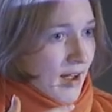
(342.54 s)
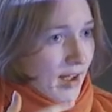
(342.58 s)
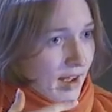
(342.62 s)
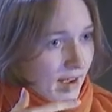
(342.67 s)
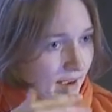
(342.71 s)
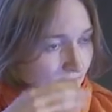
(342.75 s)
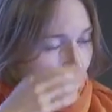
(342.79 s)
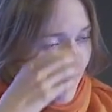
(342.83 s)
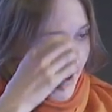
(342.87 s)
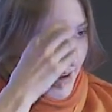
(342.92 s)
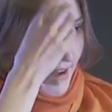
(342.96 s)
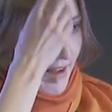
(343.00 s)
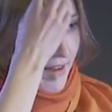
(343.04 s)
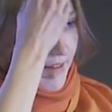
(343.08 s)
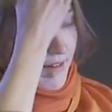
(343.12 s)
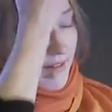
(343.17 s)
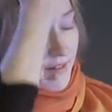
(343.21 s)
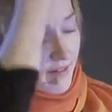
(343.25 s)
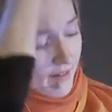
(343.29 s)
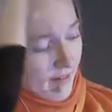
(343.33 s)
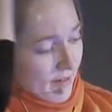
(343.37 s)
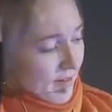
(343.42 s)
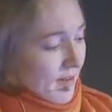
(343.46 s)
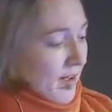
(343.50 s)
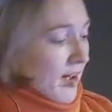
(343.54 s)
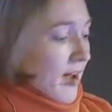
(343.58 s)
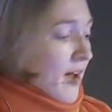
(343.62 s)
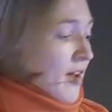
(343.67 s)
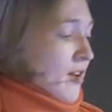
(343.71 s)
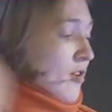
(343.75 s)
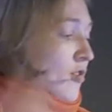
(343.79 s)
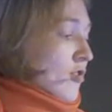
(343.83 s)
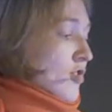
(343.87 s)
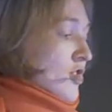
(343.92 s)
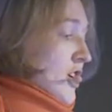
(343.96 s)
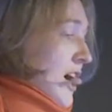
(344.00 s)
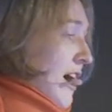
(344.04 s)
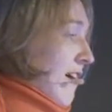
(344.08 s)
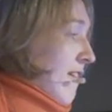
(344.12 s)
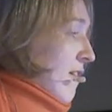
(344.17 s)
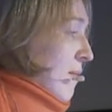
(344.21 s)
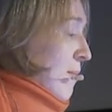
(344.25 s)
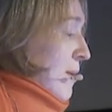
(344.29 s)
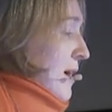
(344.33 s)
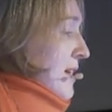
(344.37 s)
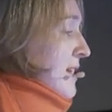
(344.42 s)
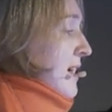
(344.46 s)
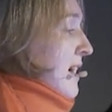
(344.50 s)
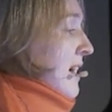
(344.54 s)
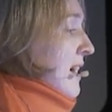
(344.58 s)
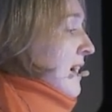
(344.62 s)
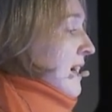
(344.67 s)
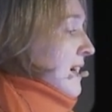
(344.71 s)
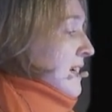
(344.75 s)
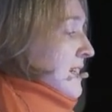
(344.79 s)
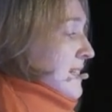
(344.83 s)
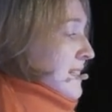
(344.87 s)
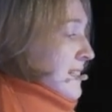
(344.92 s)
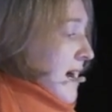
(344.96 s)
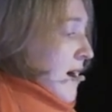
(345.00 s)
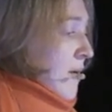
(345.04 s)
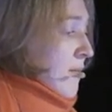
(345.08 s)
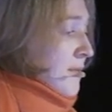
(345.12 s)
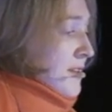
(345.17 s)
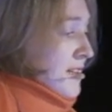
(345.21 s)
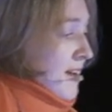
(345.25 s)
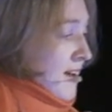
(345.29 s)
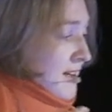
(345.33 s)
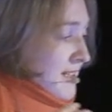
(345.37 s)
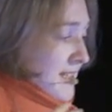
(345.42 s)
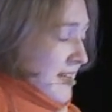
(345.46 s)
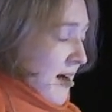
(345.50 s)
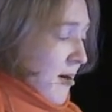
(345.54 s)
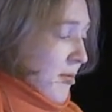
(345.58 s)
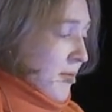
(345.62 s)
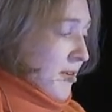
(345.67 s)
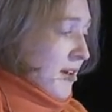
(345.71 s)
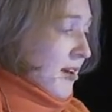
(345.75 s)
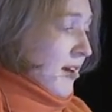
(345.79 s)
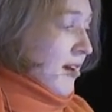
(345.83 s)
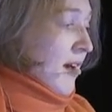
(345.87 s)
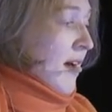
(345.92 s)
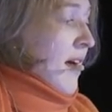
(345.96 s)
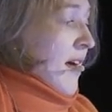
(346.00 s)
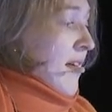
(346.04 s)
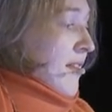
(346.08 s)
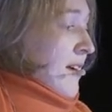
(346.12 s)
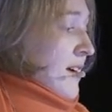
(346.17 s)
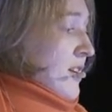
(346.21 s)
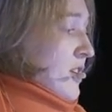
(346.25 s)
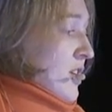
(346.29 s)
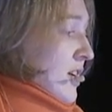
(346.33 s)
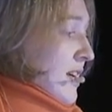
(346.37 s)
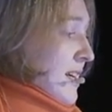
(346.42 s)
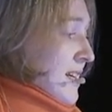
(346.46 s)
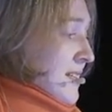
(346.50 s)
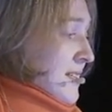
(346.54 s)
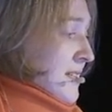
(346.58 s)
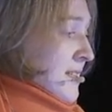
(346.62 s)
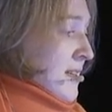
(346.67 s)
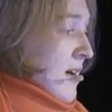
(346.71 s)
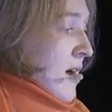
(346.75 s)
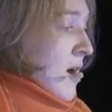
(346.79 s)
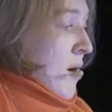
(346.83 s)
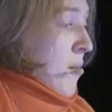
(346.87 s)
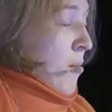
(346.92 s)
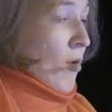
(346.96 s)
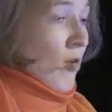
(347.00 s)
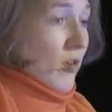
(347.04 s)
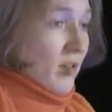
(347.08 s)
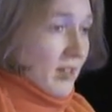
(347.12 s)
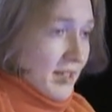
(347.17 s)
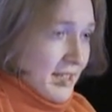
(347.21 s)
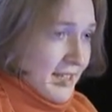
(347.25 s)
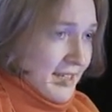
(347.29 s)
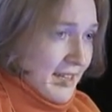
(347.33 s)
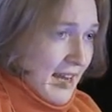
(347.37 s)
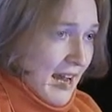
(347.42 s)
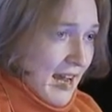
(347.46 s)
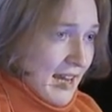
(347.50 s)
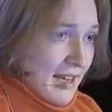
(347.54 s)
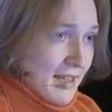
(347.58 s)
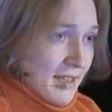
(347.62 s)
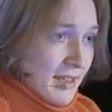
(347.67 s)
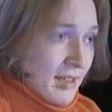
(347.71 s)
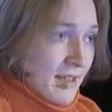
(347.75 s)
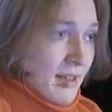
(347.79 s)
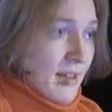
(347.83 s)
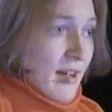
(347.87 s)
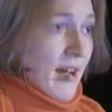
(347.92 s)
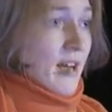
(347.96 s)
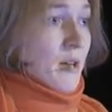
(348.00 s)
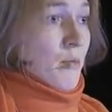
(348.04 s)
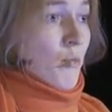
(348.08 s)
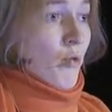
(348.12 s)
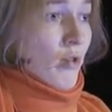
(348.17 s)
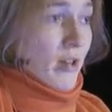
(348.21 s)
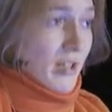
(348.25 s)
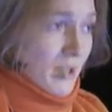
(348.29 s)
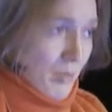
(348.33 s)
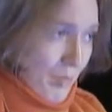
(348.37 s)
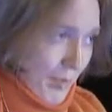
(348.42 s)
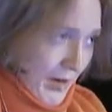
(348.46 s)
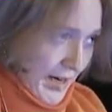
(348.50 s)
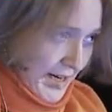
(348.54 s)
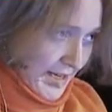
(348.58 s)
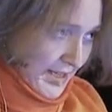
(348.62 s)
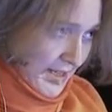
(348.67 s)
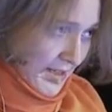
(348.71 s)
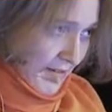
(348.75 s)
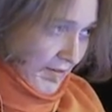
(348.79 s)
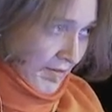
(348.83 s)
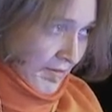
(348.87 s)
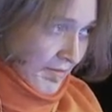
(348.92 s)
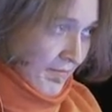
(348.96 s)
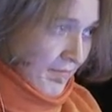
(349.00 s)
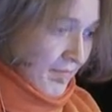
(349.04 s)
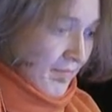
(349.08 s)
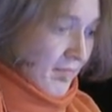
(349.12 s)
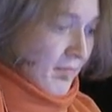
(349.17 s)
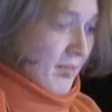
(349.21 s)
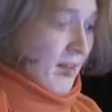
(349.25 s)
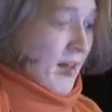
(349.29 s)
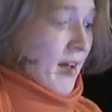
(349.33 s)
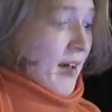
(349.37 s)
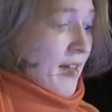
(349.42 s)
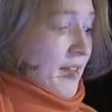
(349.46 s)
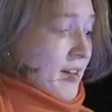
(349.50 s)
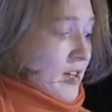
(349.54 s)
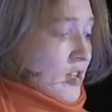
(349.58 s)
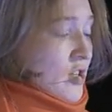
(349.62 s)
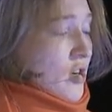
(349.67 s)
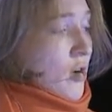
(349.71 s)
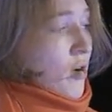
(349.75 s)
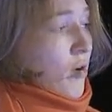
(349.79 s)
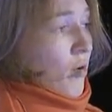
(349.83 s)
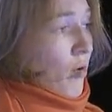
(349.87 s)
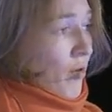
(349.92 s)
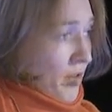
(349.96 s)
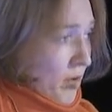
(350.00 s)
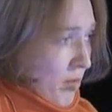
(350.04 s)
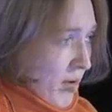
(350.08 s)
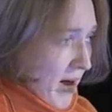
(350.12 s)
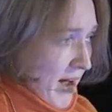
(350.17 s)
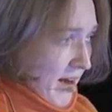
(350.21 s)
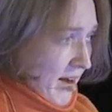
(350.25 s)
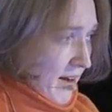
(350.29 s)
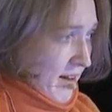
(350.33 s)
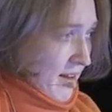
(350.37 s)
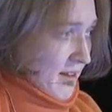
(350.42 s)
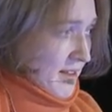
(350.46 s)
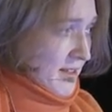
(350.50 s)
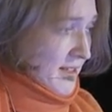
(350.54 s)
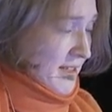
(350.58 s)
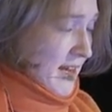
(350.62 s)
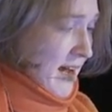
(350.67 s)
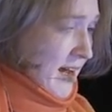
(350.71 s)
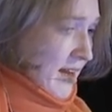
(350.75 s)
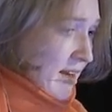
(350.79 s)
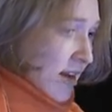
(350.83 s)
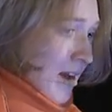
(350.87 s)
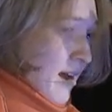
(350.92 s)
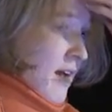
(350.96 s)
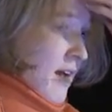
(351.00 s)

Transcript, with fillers: Uh, not Java, but some, something that is more concise and more expressive. That on the one hand side